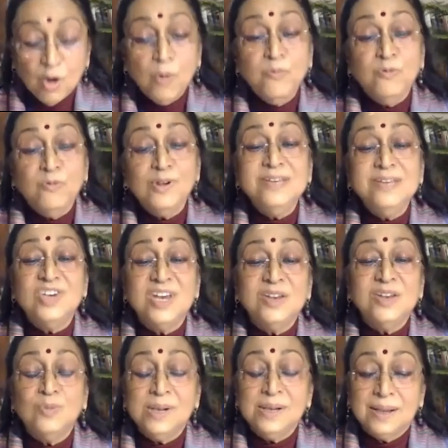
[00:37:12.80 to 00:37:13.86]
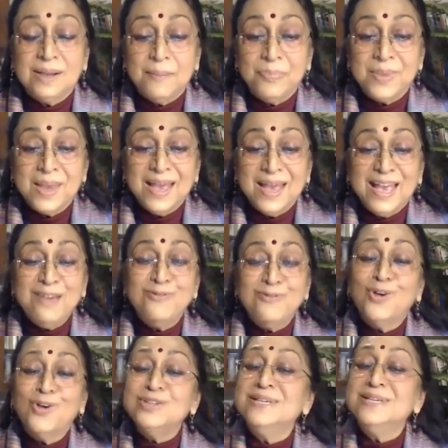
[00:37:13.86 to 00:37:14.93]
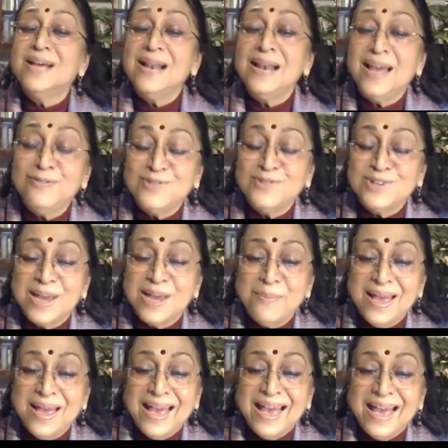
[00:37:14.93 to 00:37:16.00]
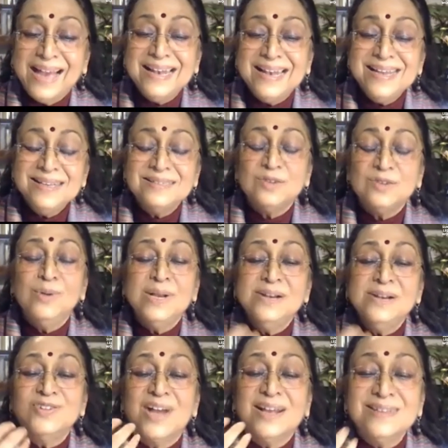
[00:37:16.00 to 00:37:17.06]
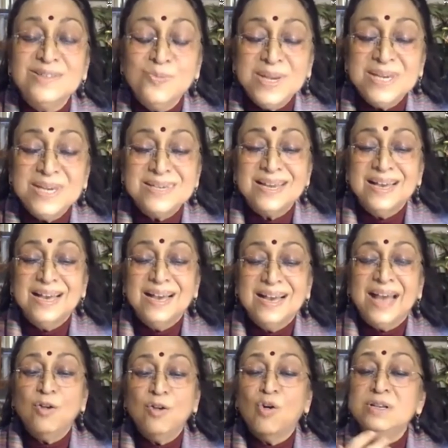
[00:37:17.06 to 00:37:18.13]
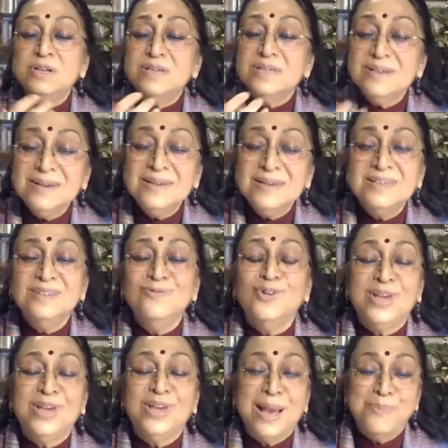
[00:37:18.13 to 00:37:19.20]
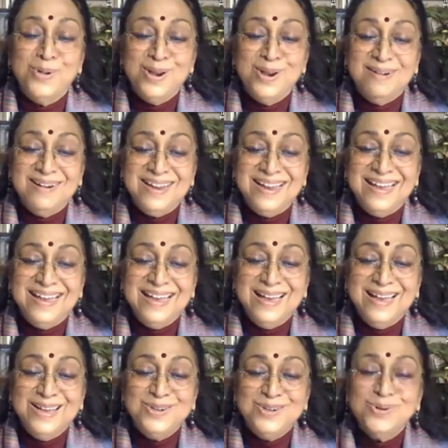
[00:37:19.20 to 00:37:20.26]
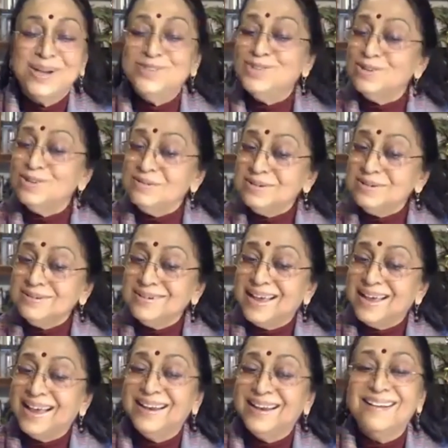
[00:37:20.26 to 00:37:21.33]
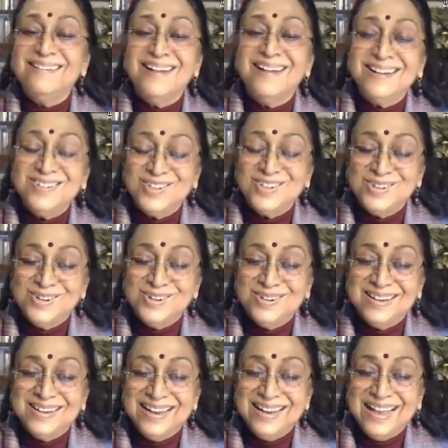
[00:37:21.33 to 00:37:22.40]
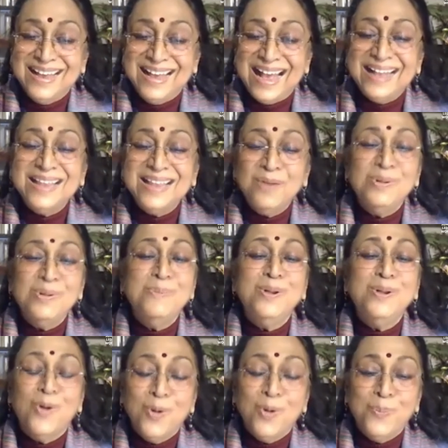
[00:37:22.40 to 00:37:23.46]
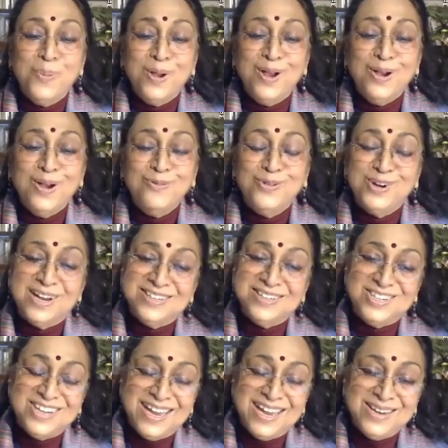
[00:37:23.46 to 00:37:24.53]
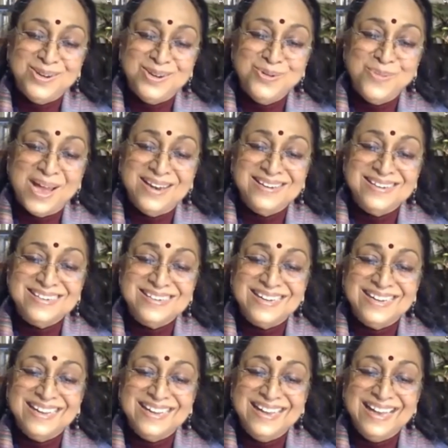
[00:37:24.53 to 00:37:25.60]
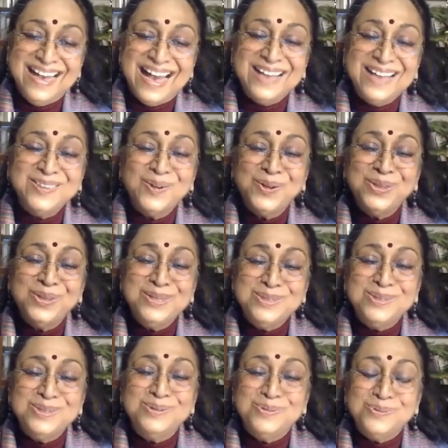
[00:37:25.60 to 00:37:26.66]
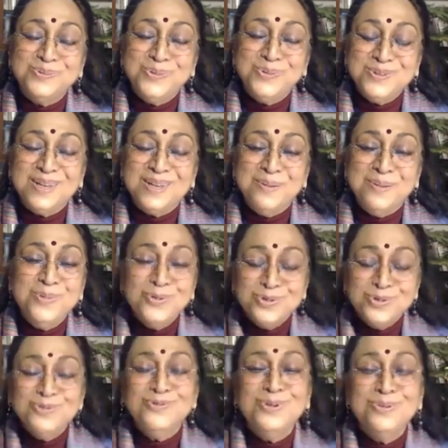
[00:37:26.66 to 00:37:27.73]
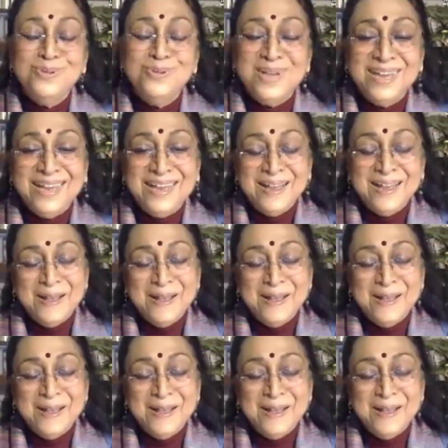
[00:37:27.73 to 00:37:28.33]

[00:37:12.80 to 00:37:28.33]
hopefully change will come. If not in our lifetime, at least we'll transmit alternative vocabulary to our children and our grandchildren. And there will be hope for our shared humanity. I thought this was a beautiful way